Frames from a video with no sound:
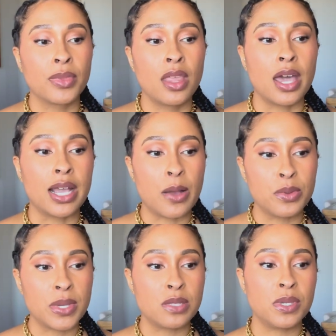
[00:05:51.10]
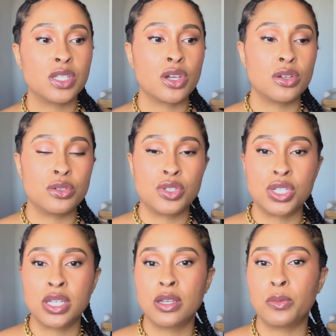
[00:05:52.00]
I got with my speech coach.
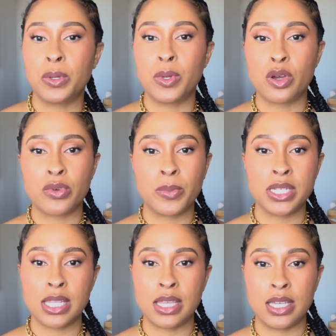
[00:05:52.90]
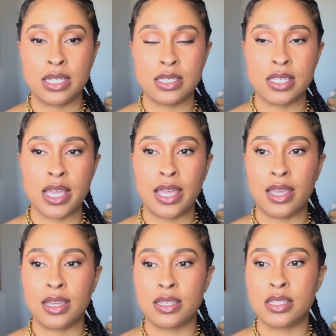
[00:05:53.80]
We went over a bunch of things
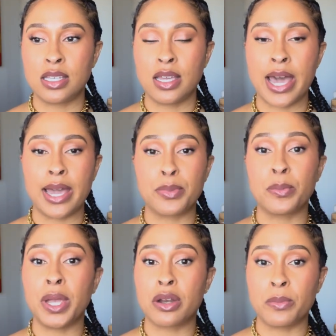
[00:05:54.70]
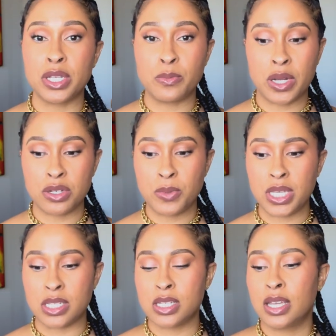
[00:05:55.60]
and I prepared a much better
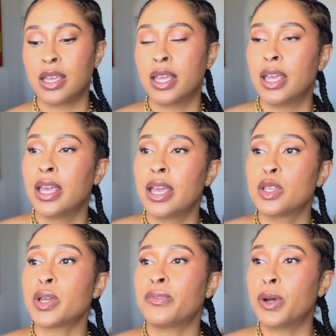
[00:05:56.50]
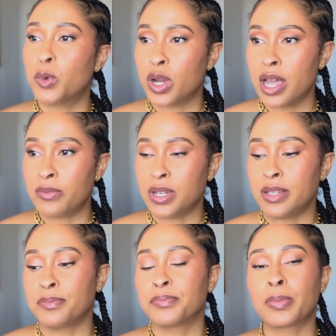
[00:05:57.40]
speech. So I felt more confident.